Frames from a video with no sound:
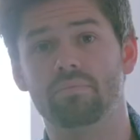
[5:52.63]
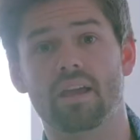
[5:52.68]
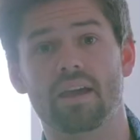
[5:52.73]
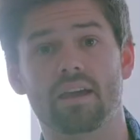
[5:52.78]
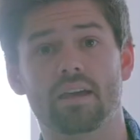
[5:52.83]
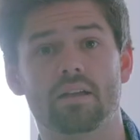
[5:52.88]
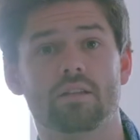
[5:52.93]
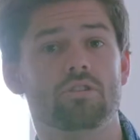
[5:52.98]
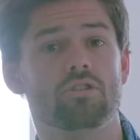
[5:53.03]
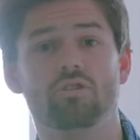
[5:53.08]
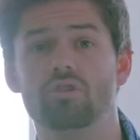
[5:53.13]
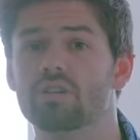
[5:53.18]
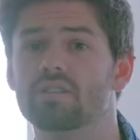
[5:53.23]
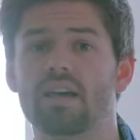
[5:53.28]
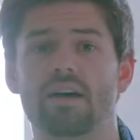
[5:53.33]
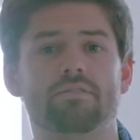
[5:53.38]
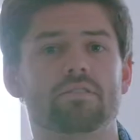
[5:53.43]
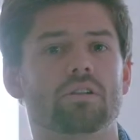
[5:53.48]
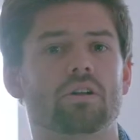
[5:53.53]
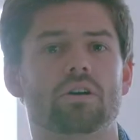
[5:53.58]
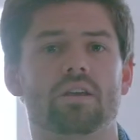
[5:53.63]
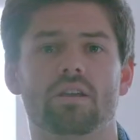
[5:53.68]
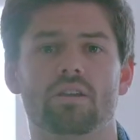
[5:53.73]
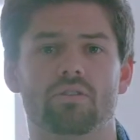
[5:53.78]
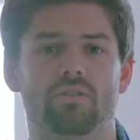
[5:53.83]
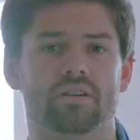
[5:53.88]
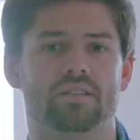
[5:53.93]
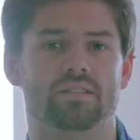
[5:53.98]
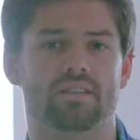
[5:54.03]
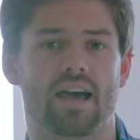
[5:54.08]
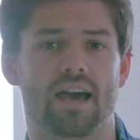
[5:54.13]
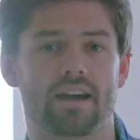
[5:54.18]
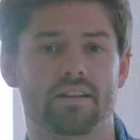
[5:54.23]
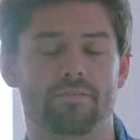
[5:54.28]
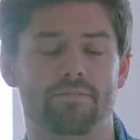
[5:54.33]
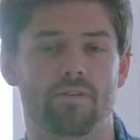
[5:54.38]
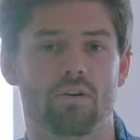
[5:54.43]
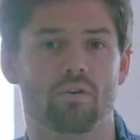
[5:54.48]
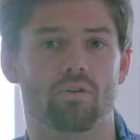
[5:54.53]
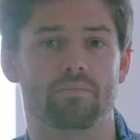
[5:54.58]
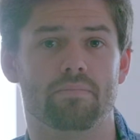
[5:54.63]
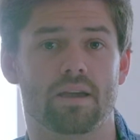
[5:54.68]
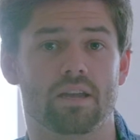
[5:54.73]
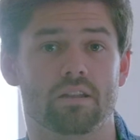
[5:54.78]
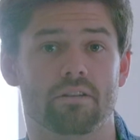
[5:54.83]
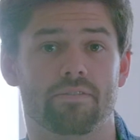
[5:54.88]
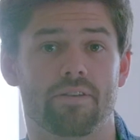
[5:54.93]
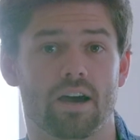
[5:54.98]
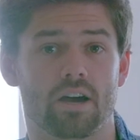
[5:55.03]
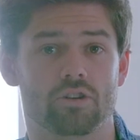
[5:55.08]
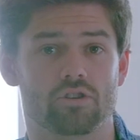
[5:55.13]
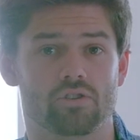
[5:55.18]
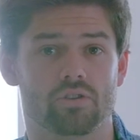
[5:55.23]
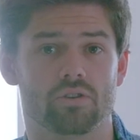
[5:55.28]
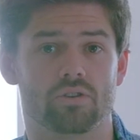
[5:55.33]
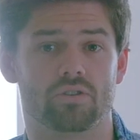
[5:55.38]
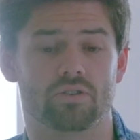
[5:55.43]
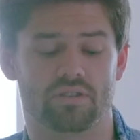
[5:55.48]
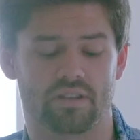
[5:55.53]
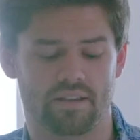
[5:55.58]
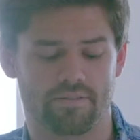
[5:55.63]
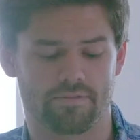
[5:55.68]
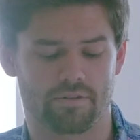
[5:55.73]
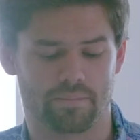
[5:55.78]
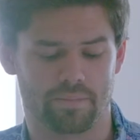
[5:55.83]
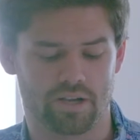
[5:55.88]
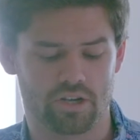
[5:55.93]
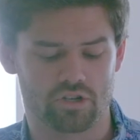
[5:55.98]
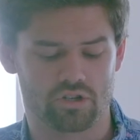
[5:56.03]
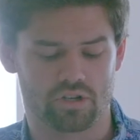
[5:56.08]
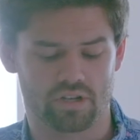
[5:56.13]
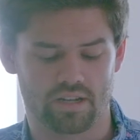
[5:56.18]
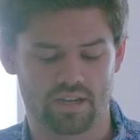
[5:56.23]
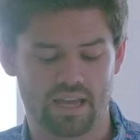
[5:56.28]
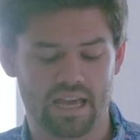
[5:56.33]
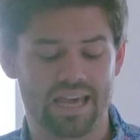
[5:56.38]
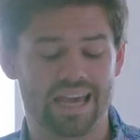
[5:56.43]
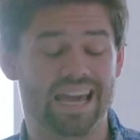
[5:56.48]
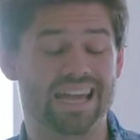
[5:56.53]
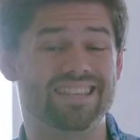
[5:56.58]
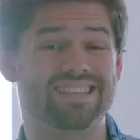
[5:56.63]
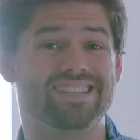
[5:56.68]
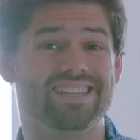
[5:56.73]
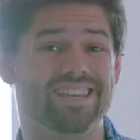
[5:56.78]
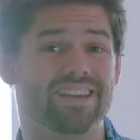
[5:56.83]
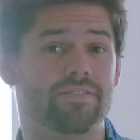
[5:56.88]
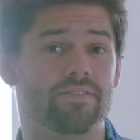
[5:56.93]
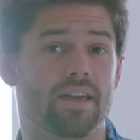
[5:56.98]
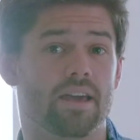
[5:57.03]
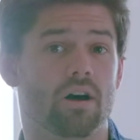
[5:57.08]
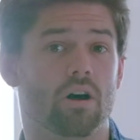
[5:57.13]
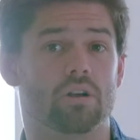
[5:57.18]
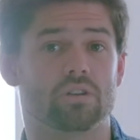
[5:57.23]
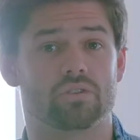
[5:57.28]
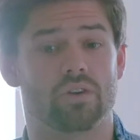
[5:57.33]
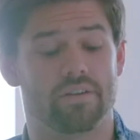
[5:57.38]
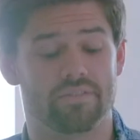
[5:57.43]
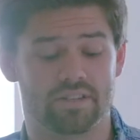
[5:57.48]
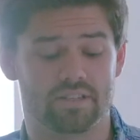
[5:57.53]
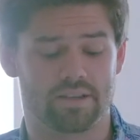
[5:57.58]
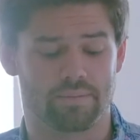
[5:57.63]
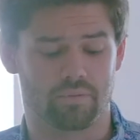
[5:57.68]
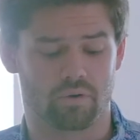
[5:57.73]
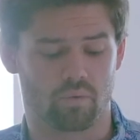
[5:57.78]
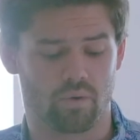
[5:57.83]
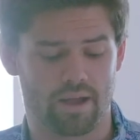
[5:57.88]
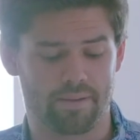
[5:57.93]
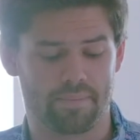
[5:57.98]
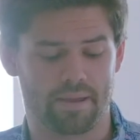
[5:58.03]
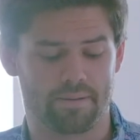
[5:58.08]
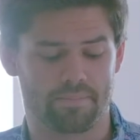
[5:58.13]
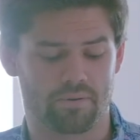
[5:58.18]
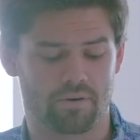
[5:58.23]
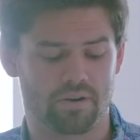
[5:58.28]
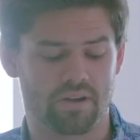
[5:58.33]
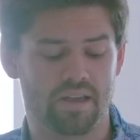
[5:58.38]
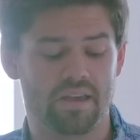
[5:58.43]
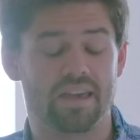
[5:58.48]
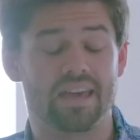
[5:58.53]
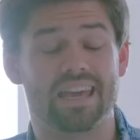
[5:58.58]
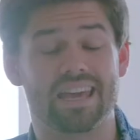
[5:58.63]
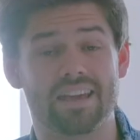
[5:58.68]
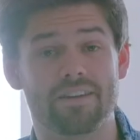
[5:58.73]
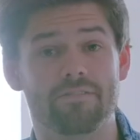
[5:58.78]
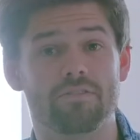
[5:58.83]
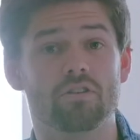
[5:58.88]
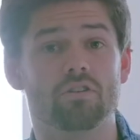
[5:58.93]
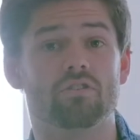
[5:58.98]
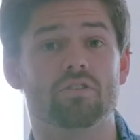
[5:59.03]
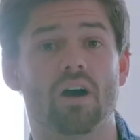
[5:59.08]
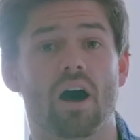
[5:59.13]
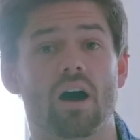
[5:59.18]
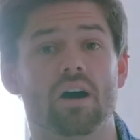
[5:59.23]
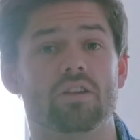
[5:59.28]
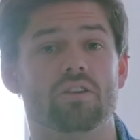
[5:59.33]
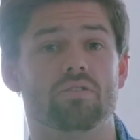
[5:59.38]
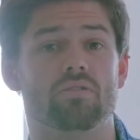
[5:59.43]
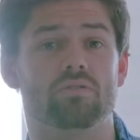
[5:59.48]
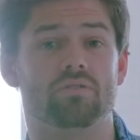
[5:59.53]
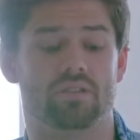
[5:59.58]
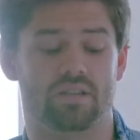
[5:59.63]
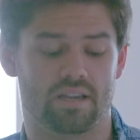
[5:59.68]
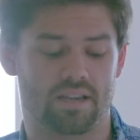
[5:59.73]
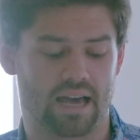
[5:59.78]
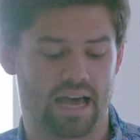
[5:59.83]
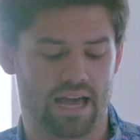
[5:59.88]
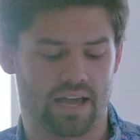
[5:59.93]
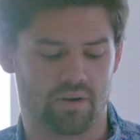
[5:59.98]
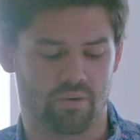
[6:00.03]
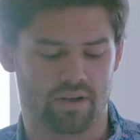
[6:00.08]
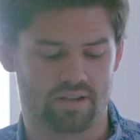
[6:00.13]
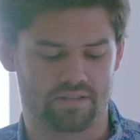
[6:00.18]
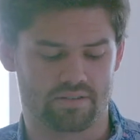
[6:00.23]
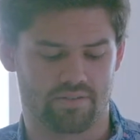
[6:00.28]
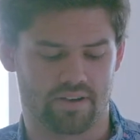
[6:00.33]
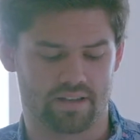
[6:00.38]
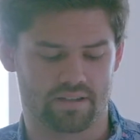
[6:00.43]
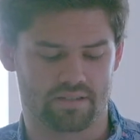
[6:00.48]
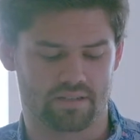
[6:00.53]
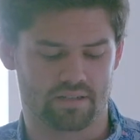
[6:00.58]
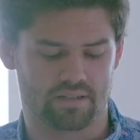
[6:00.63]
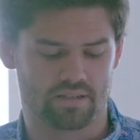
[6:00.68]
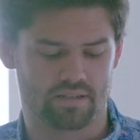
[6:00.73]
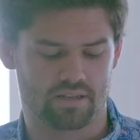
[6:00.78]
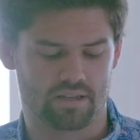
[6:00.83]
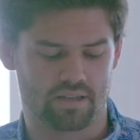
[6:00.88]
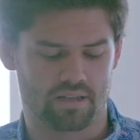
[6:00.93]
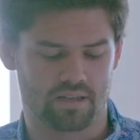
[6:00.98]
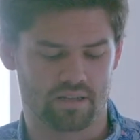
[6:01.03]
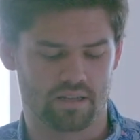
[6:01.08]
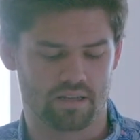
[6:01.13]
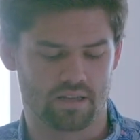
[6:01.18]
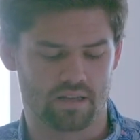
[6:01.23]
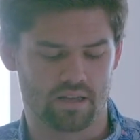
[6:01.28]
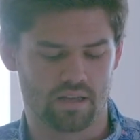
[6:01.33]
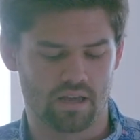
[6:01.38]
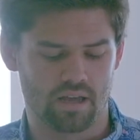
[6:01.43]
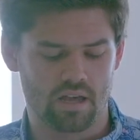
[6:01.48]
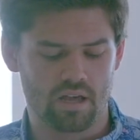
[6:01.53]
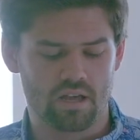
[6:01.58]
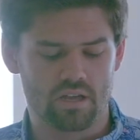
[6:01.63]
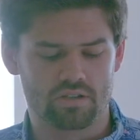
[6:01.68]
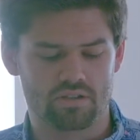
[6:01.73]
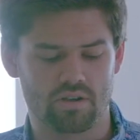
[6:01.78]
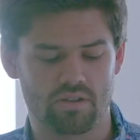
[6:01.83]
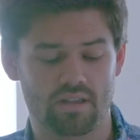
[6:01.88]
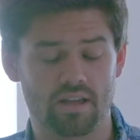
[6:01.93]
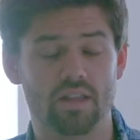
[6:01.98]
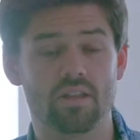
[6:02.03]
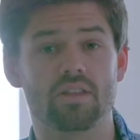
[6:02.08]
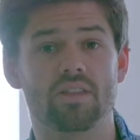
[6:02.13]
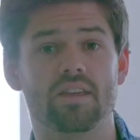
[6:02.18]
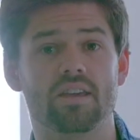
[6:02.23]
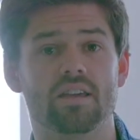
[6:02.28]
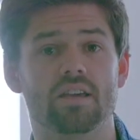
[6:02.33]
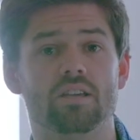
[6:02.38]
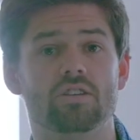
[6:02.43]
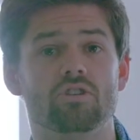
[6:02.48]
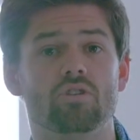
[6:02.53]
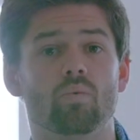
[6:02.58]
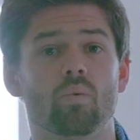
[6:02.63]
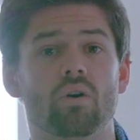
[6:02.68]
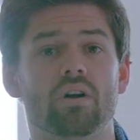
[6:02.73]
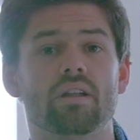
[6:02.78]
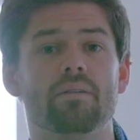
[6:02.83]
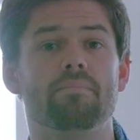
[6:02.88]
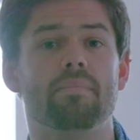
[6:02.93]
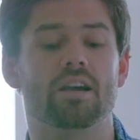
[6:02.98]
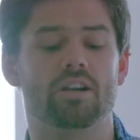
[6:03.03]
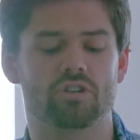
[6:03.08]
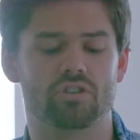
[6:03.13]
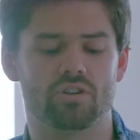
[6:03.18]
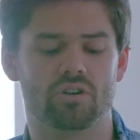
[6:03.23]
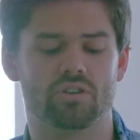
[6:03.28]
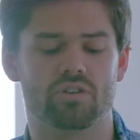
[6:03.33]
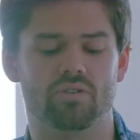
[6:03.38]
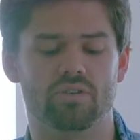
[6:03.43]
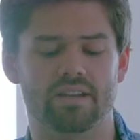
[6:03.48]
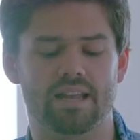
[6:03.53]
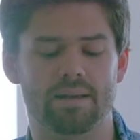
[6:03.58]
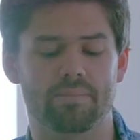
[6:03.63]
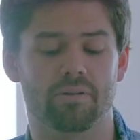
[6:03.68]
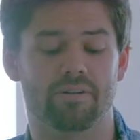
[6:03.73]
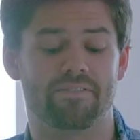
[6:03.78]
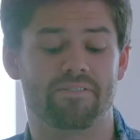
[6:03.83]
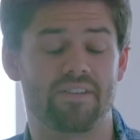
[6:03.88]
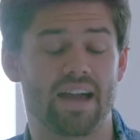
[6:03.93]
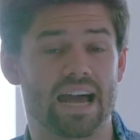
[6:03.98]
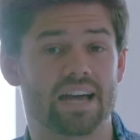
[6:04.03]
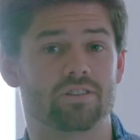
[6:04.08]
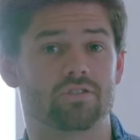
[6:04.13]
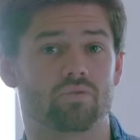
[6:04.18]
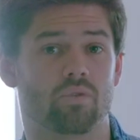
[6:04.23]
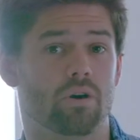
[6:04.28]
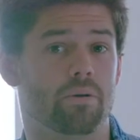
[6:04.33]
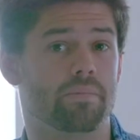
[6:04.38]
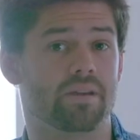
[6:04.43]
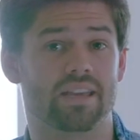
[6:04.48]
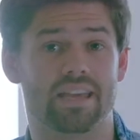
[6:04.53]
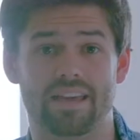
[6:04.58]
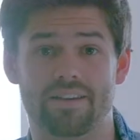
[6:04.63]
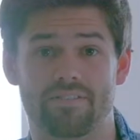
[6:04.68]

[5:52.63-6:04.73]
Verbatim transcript: And you just have to look at your exact phone manufacturer's information and see if they also have a similar white paper if you're not using iOS devices. So the other thing is you wanna make sure to enable fast roaming